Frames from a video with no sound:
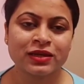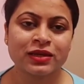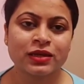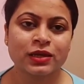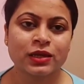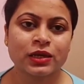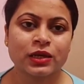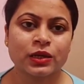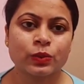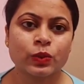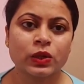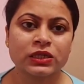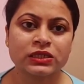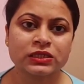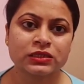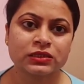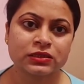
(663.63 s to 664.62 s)

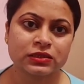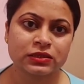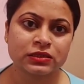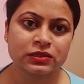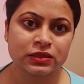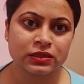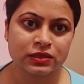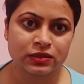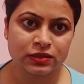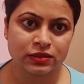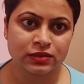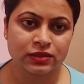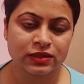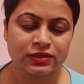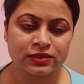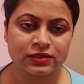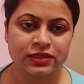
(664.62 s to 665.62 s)
What
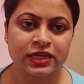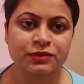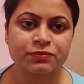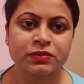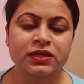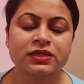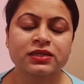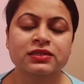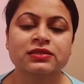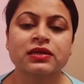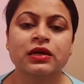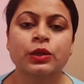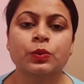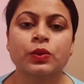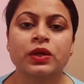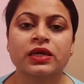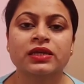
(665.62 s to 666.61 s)
this statement is
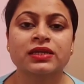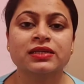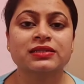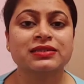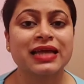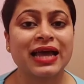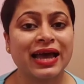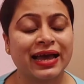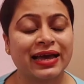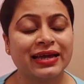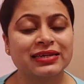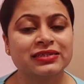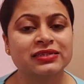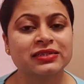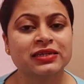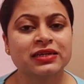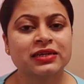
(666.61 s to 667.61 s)
conveying is that
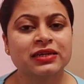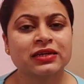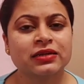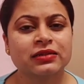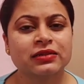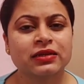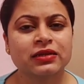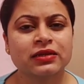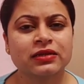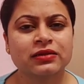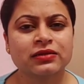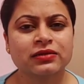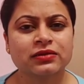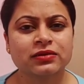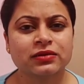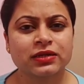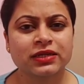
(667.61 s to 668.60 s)

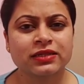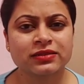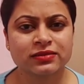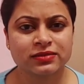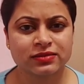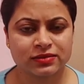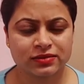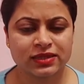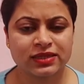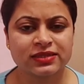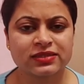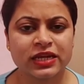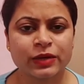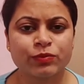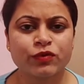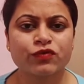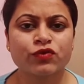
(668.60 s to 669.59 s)
there, in these
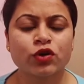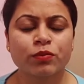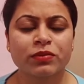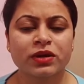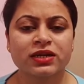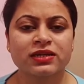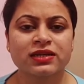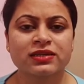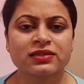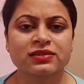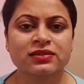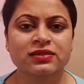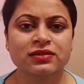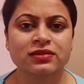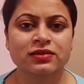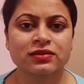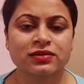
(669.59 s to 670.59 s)
type of comedies,
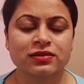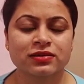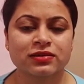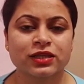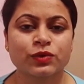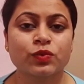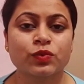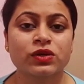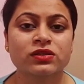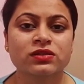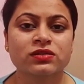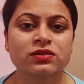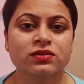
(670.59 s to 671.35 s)
there was